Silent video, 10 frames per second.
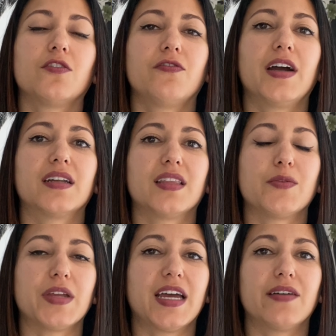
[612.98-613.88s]
finally,
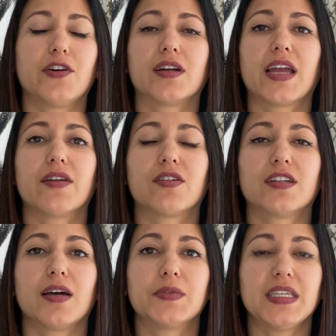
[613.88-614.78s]
we have our
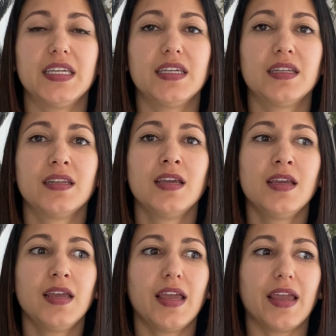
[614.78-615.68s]
countertops in,
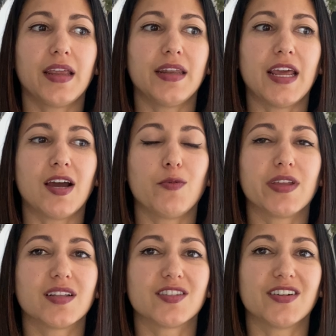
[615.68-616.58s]
and now we
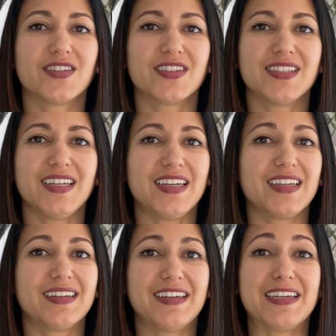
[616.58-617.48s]
can start to
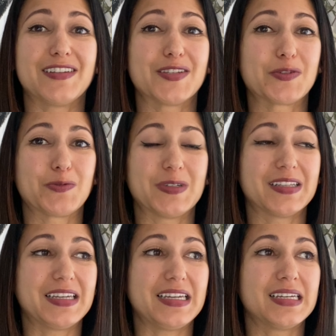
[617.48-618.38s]
see it is
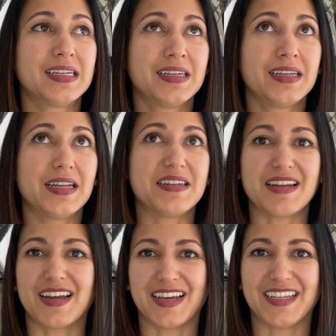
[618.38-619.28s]
really
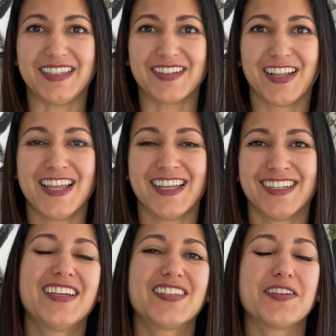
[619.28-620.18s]
not ideal.
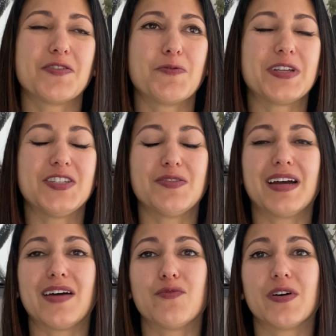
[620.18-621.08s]
So we do
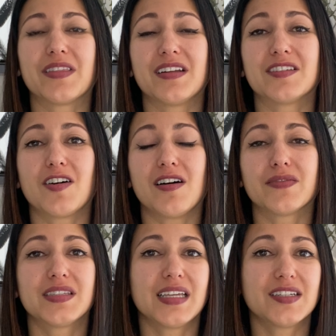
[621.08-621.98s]
have one that is off
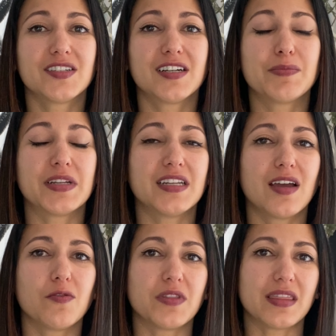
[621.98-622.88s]
center, but not
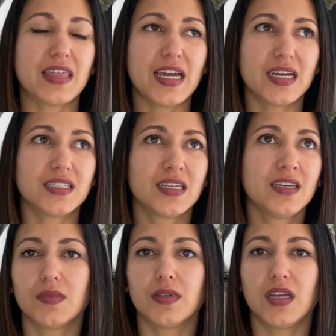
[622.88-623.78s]
only that,
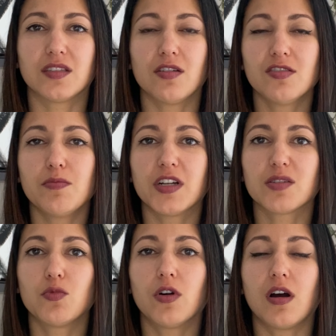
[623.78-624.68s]
it's also much
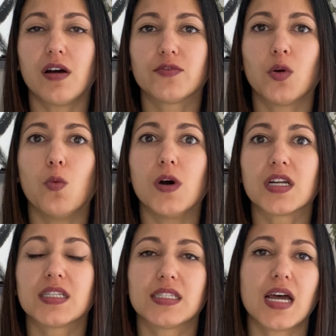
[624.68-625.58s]
more off to one
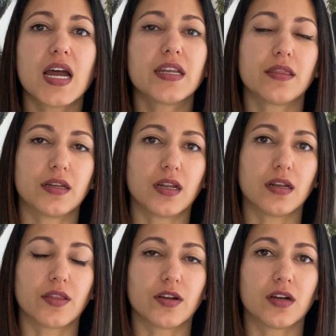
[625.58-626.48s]
side than
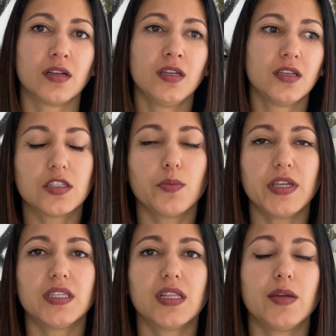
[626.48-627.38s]
another. So
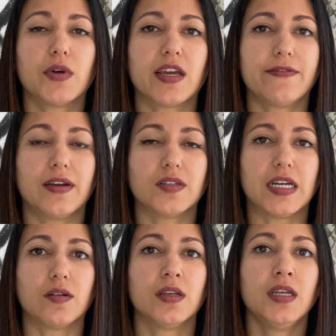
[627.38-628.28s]
basically what I found
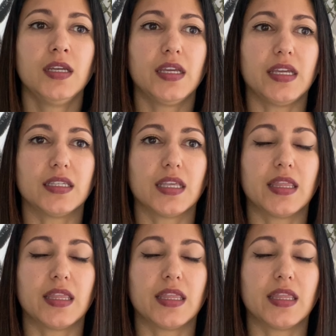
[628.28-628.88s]
out is that